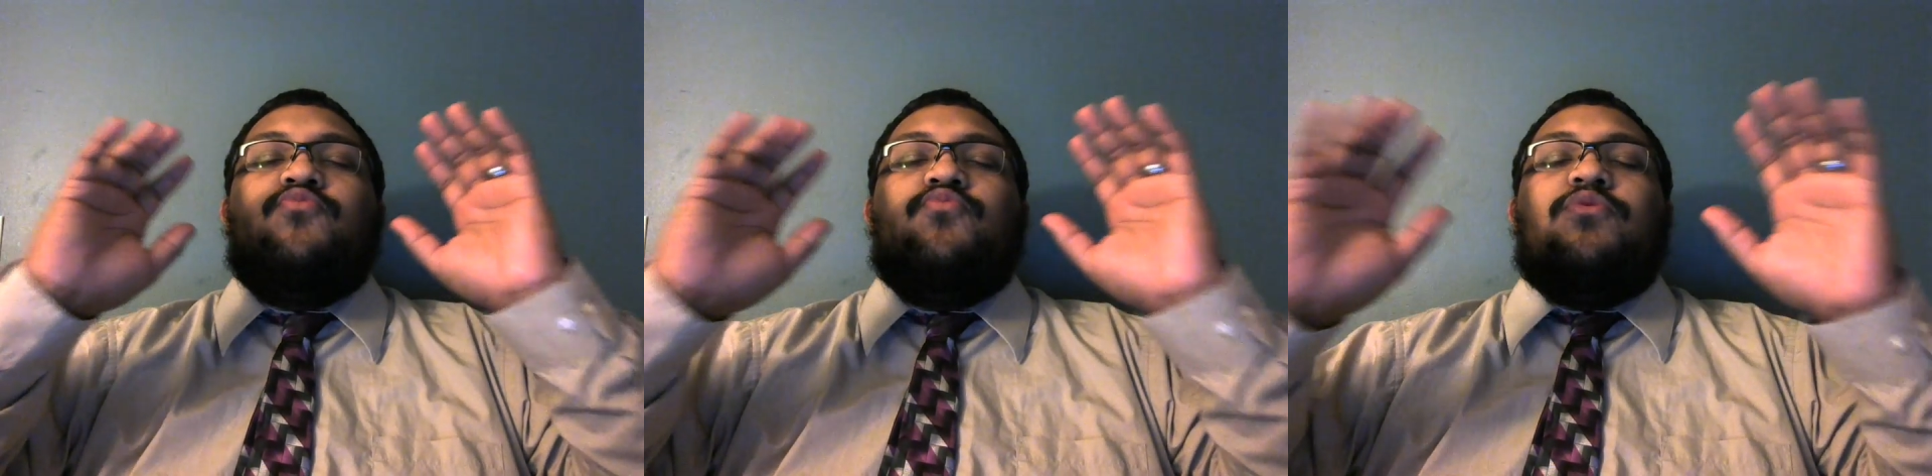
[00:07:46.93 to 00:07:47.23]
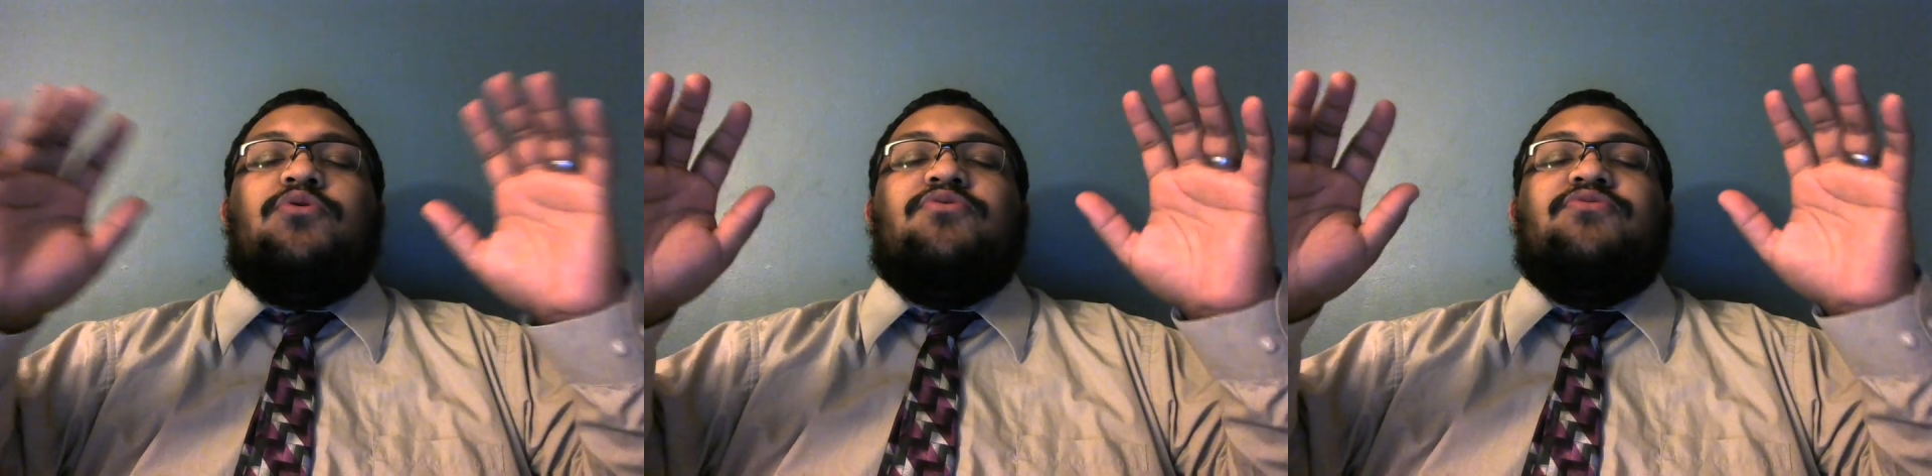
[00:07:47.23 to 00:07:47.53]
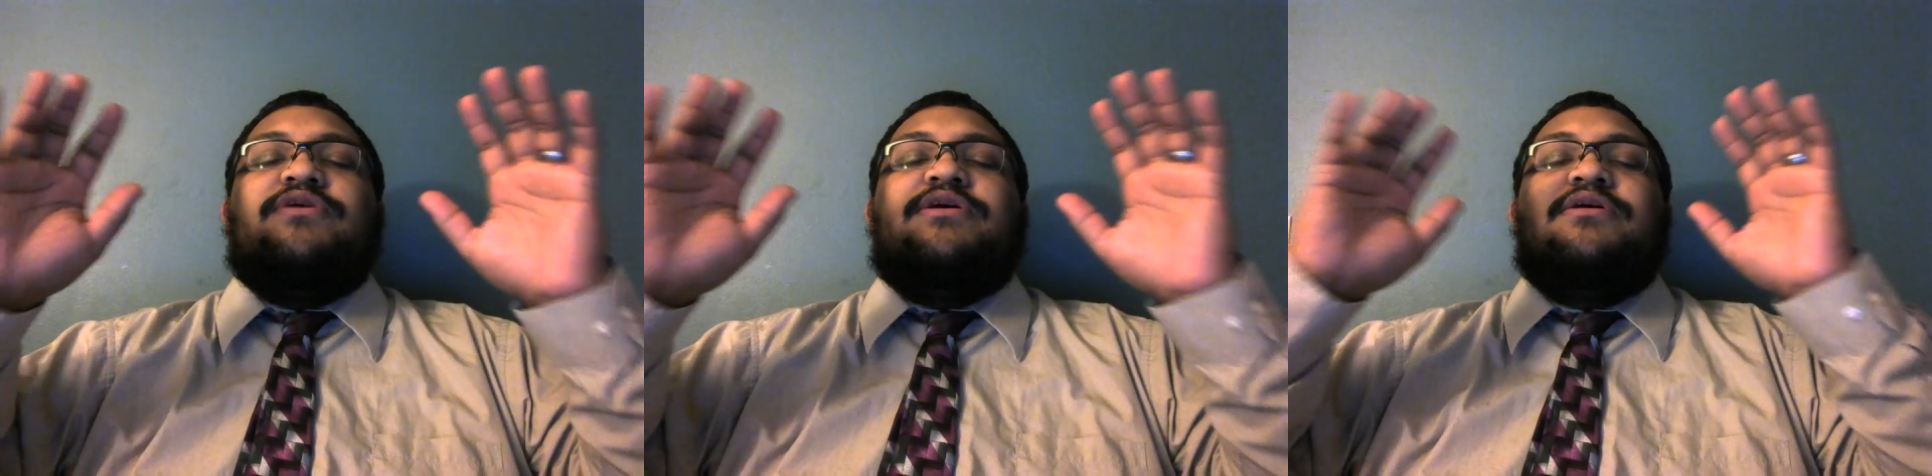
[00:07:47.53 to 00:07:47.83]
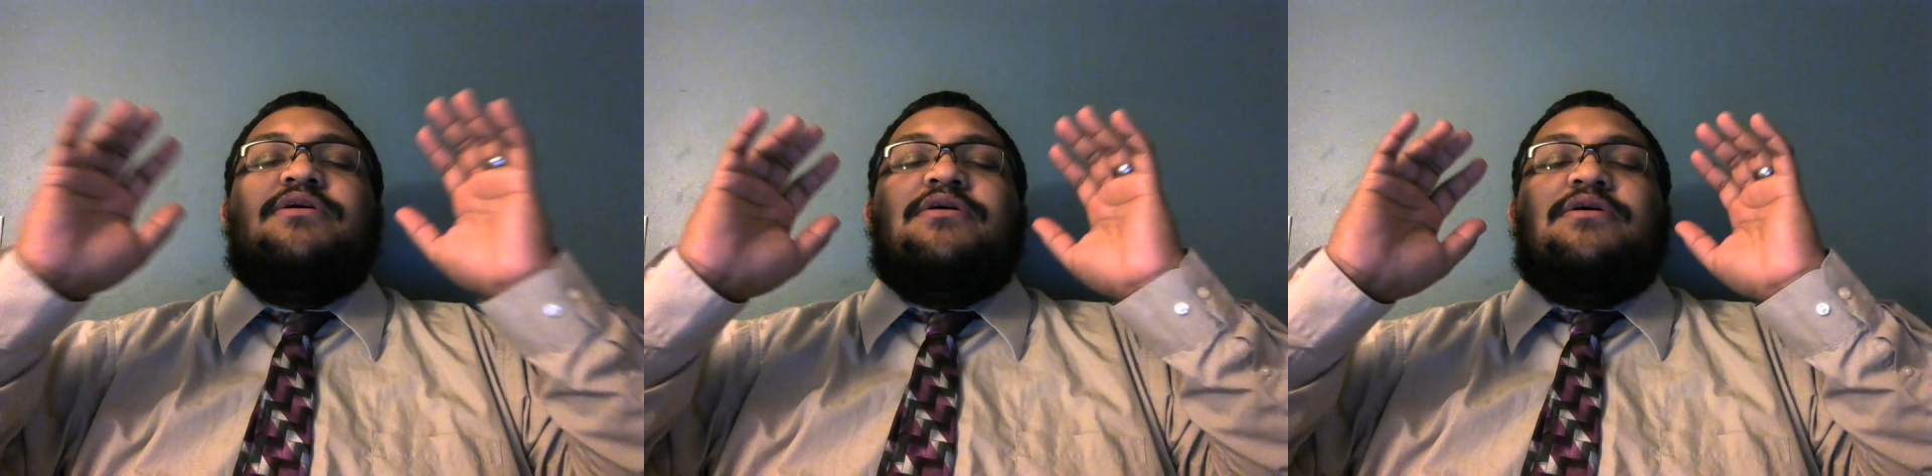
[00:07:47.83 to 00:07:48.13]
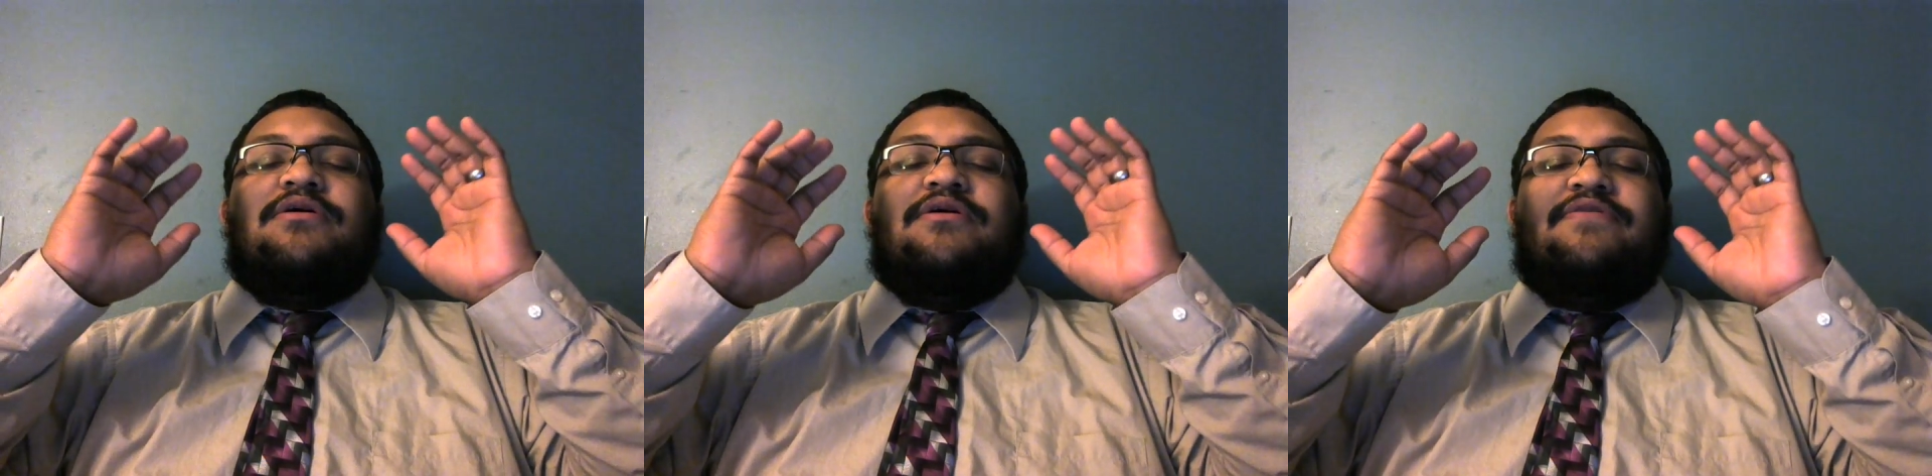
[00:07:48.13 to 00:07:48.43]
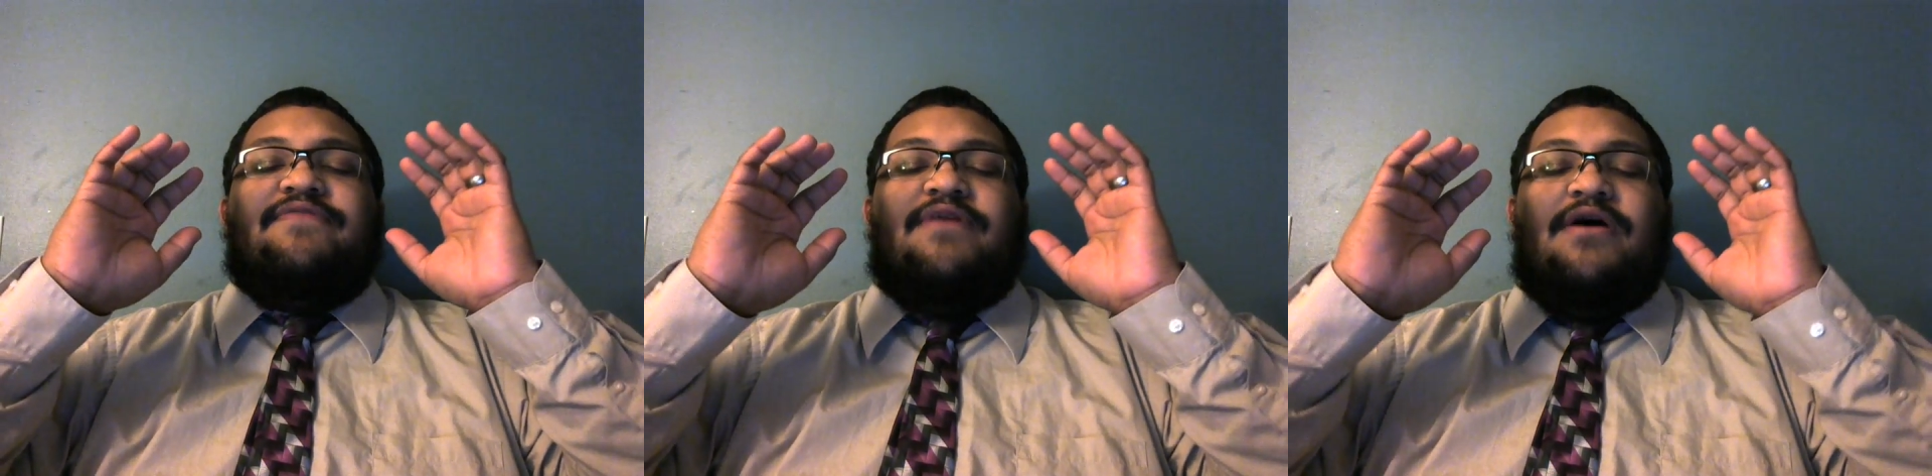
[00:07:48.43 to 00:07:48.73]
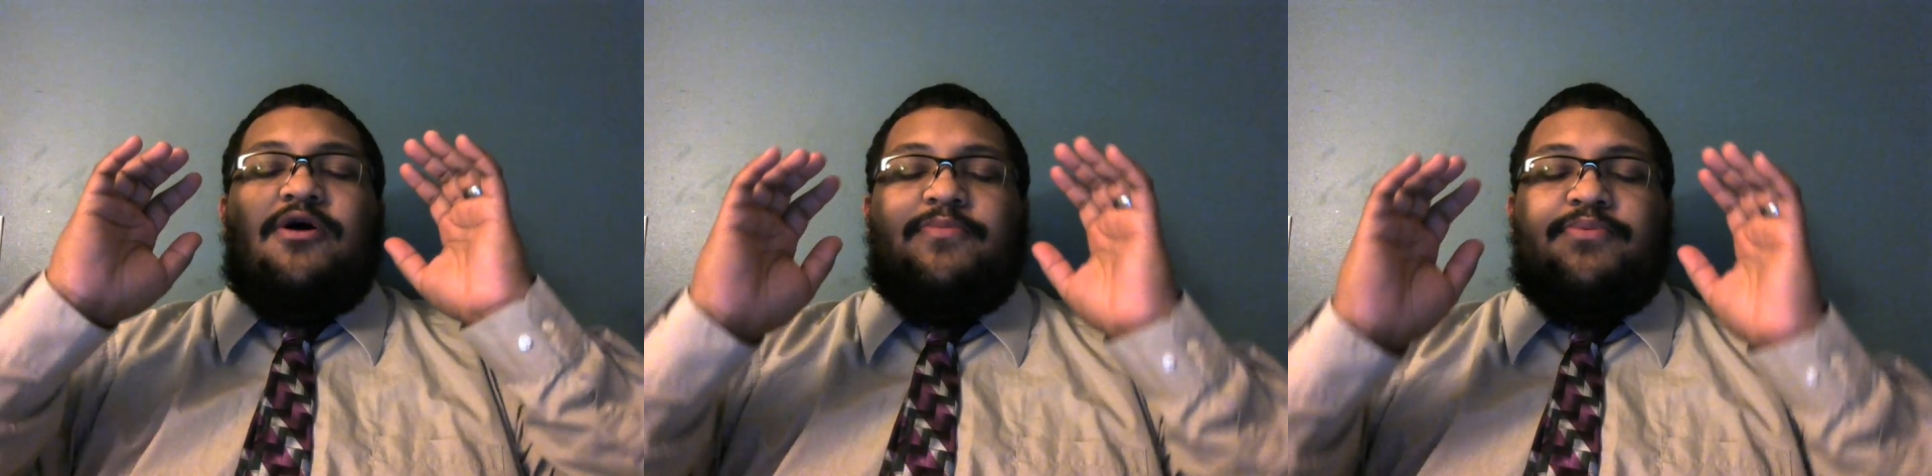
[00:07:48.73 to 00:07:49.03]
worthy of
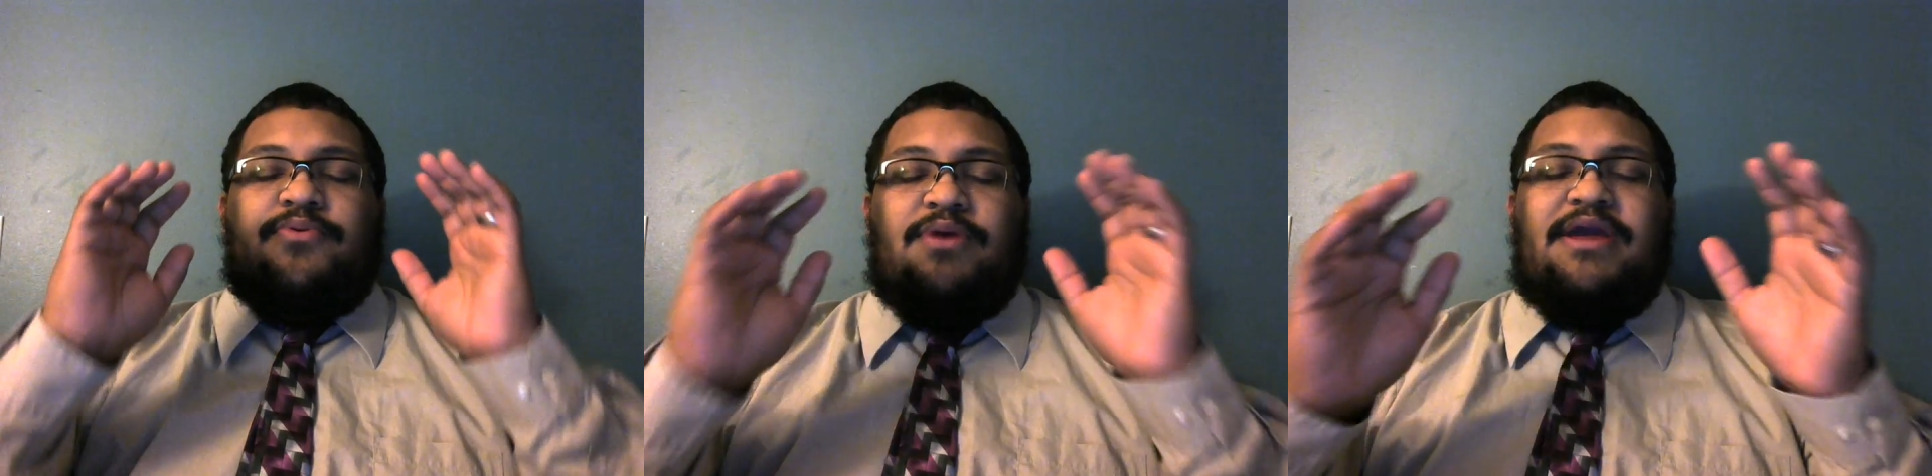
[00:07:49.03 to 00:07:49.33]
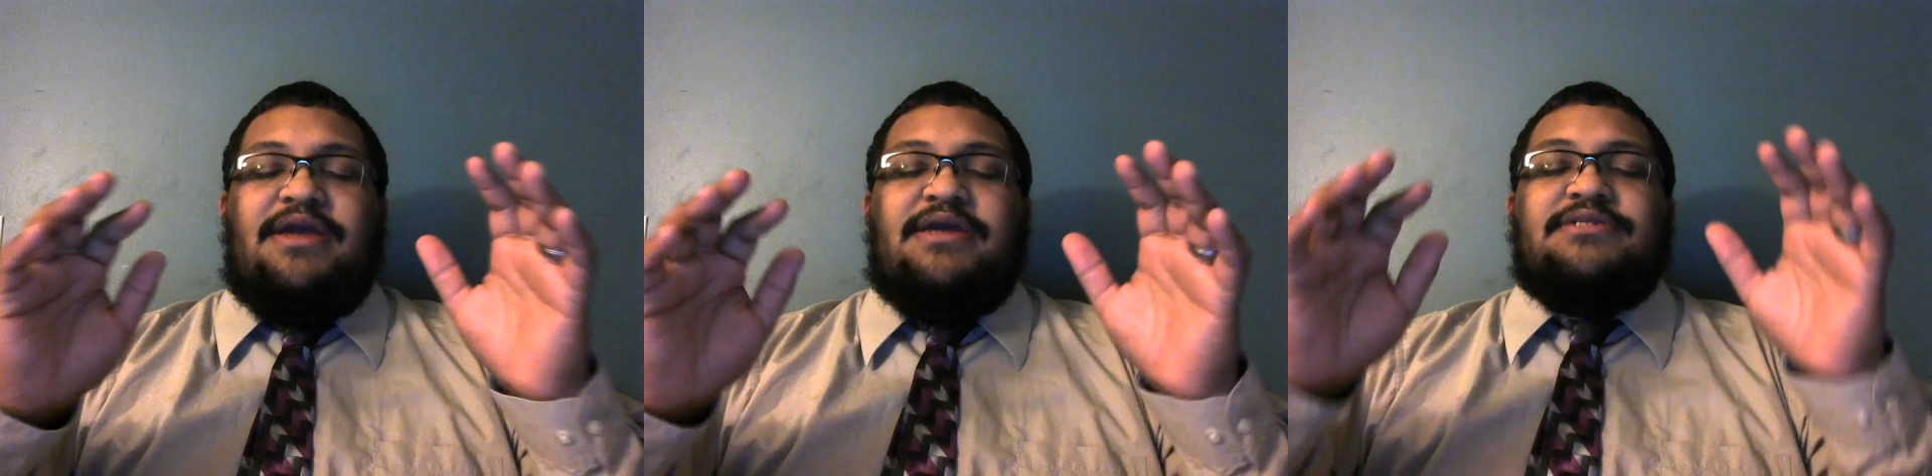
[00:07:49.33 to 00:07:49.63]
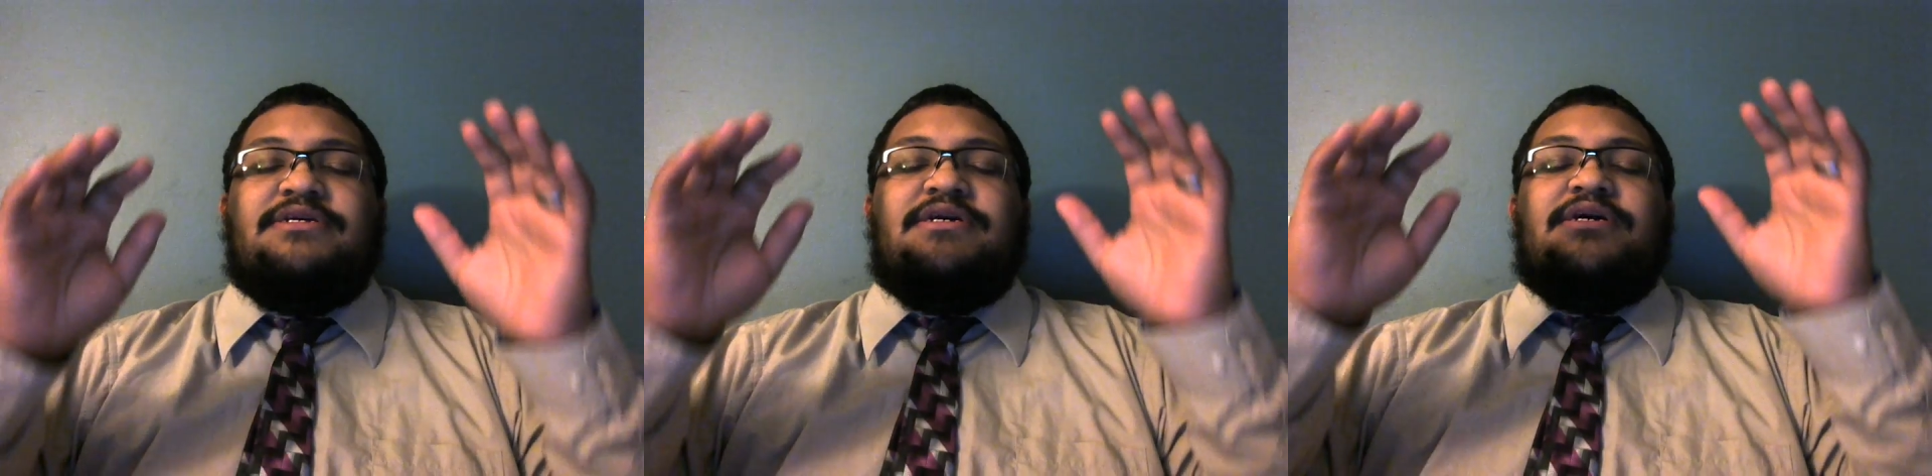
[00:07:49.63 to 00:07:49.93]
our praise.